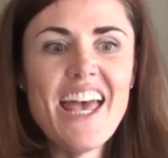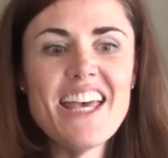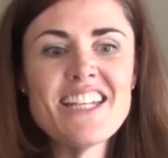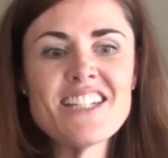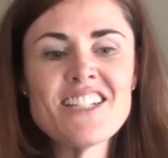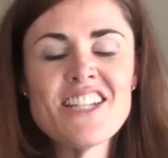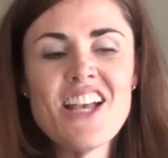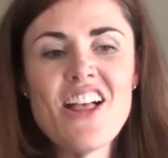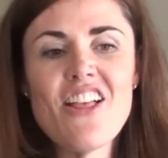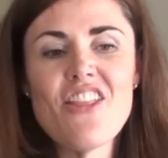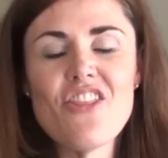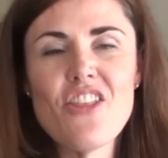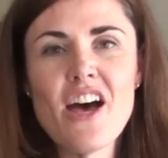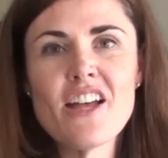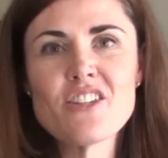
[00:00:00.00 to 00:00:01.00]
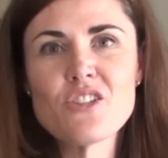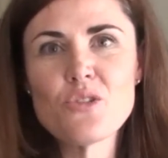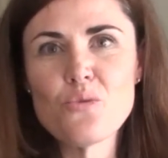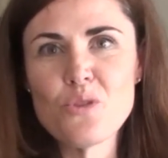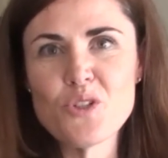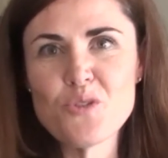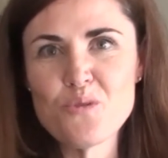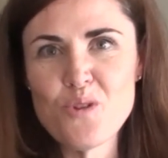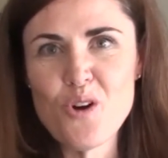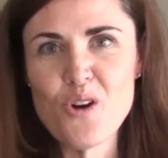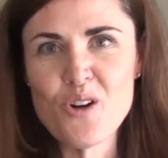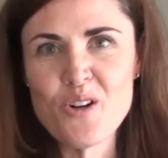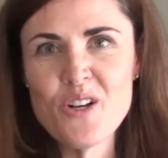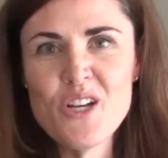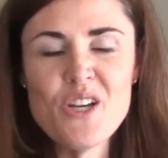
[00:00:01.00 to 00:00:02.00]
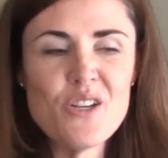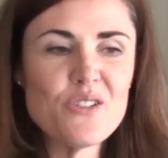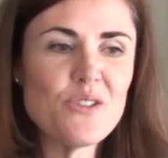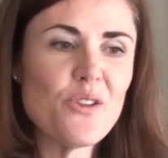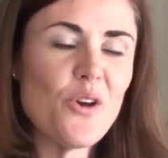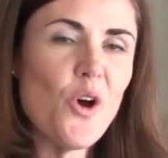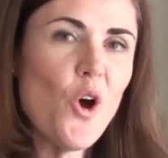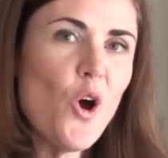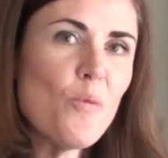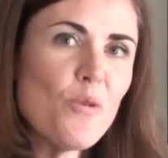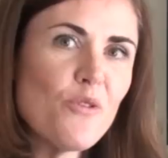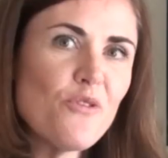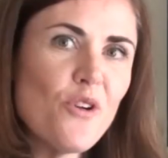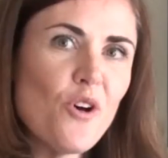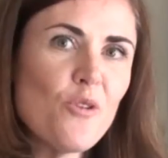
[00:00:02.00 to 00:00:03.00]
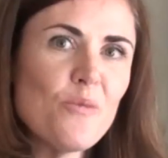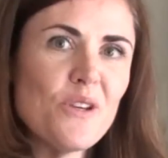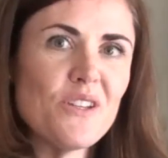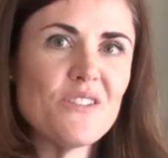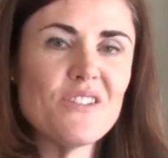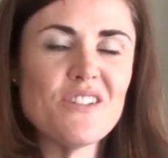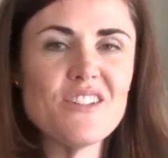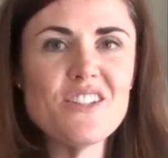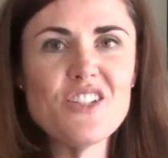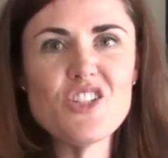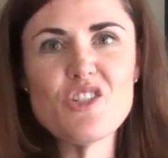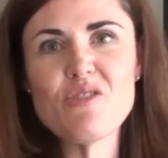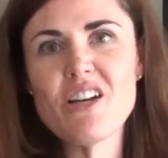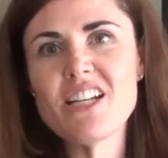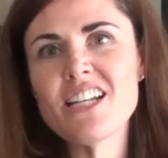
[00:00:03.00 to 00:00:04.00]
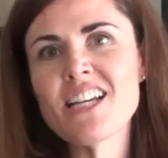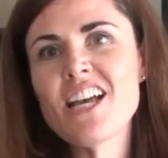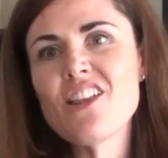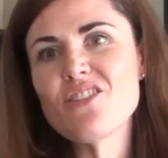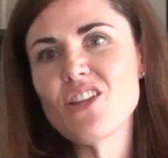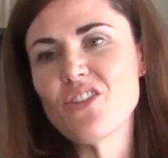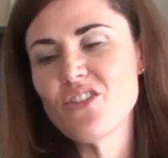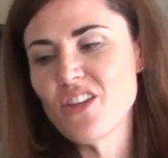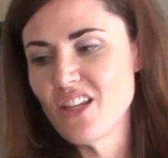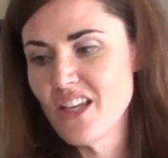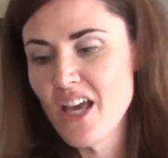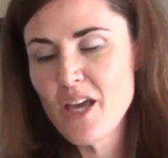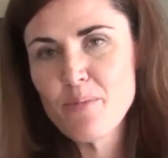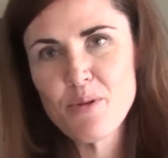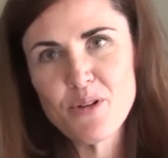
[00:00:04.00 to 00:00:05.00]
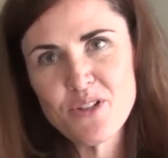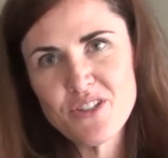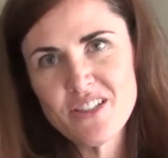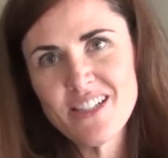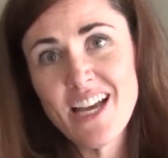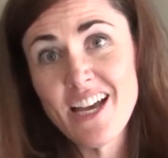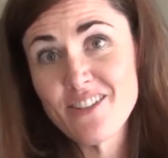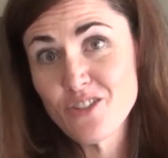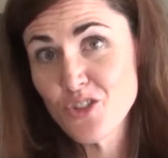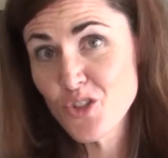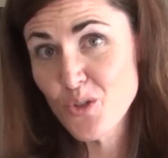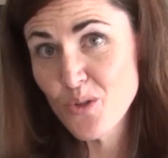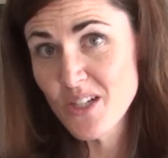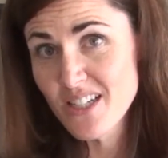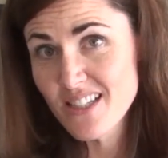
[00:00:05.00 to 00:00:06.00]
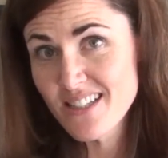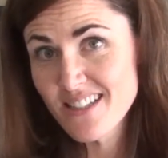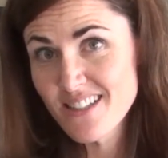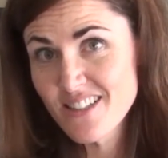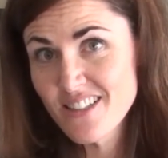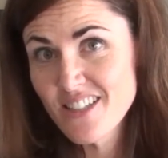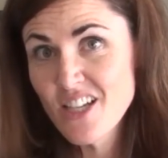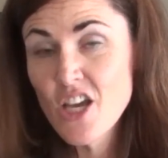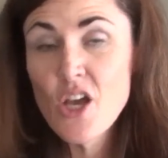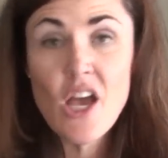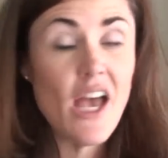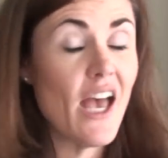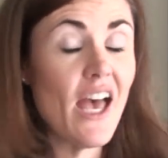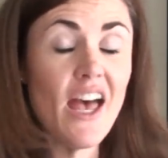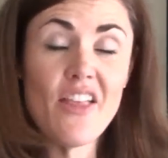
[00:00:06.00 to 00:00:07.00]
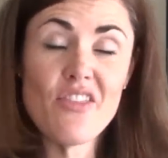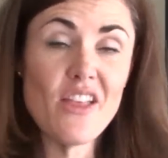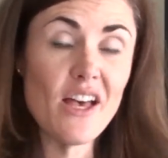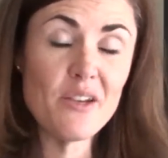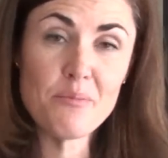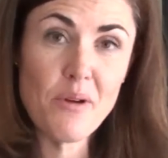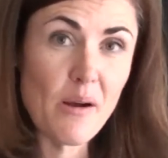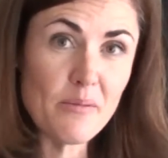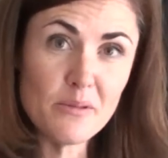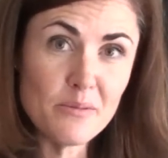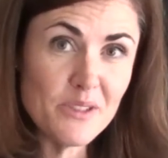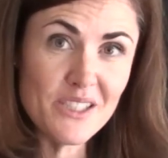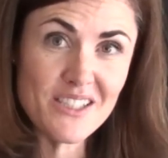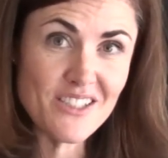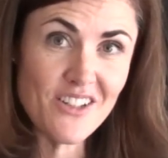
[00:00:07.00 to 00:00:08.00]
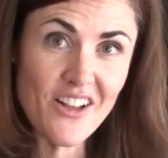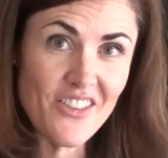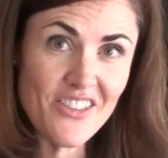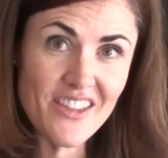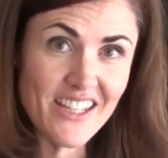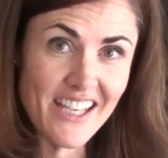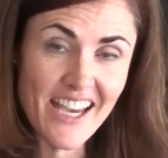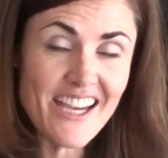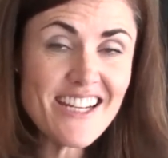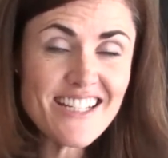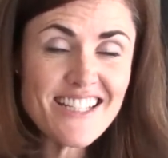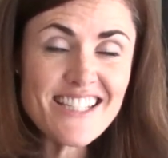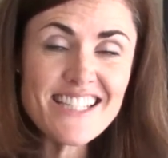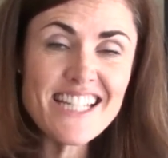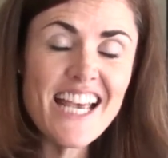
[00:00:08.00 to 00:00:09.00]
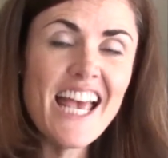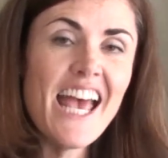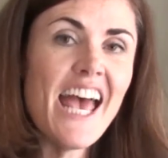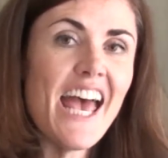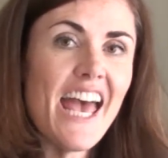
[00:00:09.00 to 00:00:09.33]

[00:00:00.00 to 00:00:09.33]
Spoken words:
And that's what's wrong. So the homophobe is insinuating that the gay person has a choice, and that probably is not the case.